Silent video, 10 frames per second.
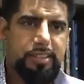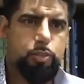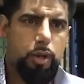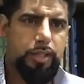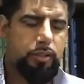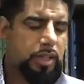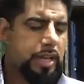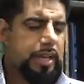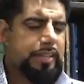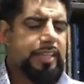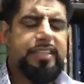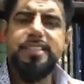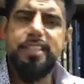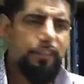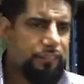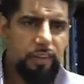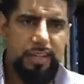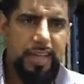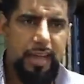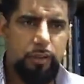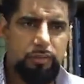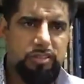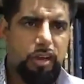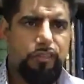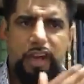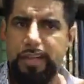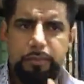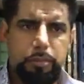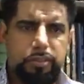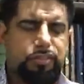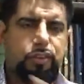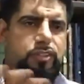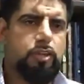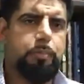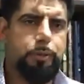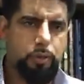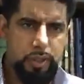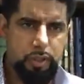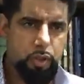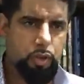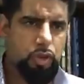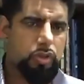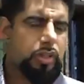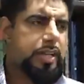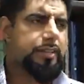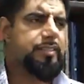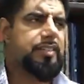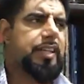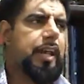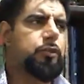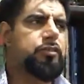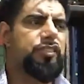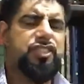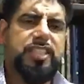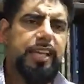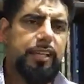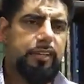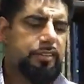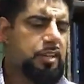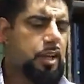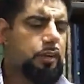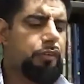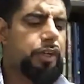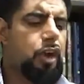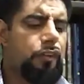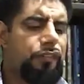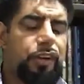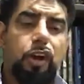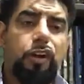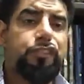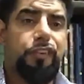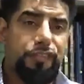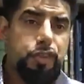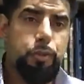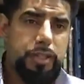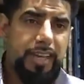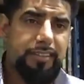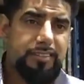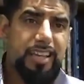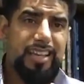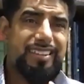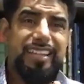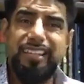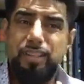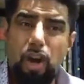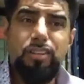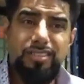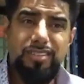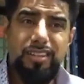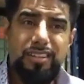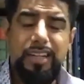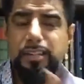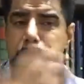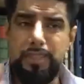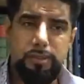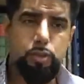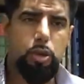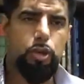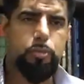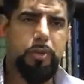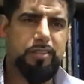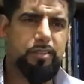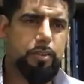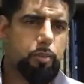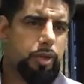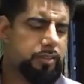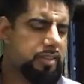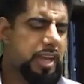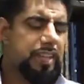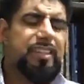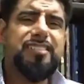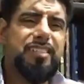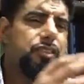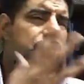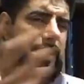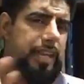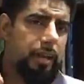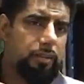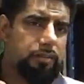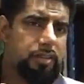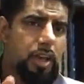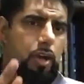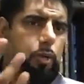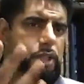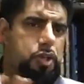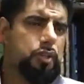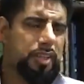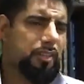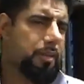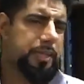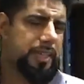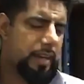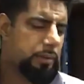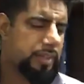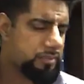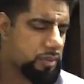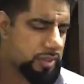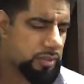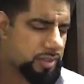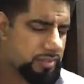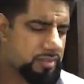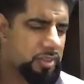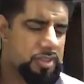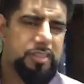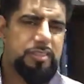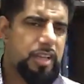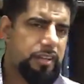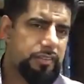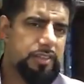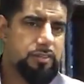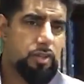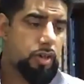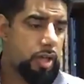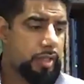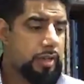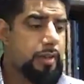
whale. There's several accounts of animals. For example, you can Google, there's accounts of sailors recovering after a few days their dogs that had been swallowed by certain whales. There's other accounts which you can, nowadays you can search these kind of things online.